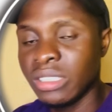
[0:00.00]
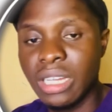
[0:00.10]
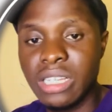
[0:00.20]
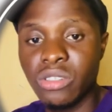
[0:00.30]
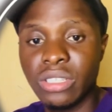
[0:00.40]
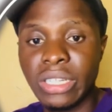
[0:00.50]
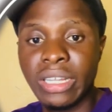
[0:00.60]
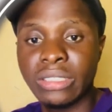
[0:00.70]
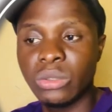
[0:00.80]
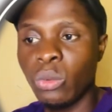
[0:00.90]
That's to tell you
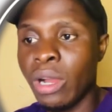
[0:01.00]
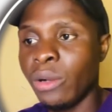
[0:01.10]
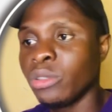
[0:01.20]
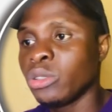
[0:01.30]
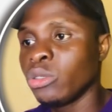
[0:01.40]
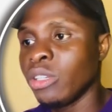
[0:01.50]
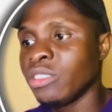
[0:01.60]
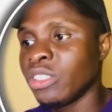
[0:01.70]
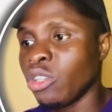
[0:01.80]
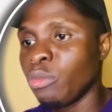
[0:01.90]
that wow, so you have
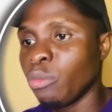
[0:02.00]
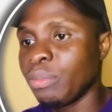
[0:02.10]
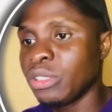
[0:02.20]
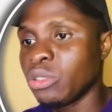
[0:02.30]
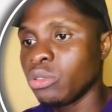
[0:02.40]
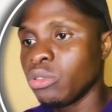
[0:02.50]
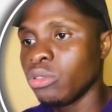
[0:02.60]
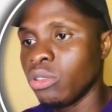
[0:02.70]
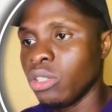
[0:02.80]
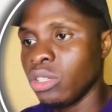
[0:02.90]
set up your
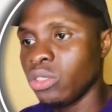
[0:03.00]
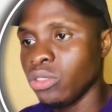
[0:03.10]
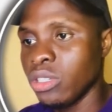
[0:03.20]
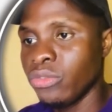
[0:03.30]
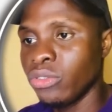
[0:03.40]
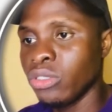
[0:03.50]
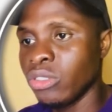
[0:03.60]
pixel successfully.